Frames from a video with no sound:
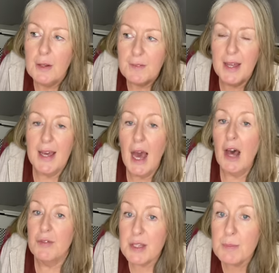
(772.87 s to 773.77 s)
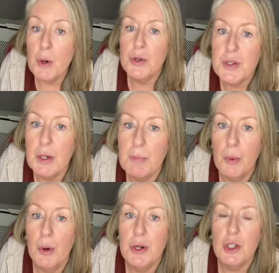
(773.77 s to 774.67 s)
they have a
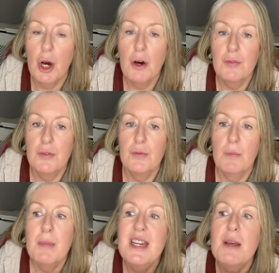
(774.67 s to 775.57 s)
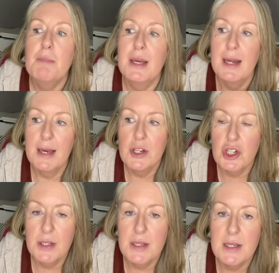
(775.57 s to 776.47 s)
board of
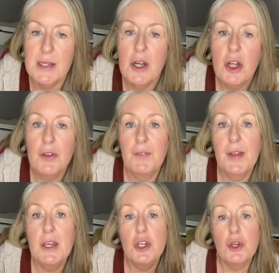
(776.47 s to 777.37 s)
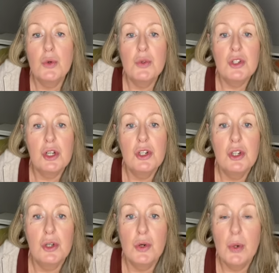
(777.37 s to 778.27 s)
manipulations that they used on
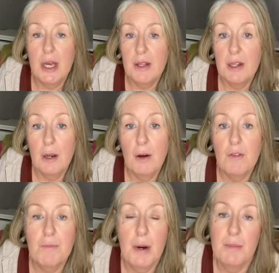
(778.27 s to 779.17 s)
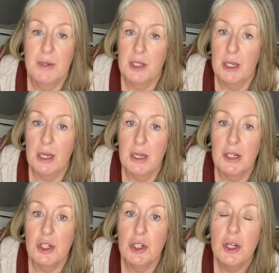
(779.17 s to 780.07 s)
you in the love bomb
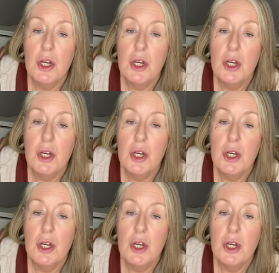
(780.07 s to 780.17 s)
stage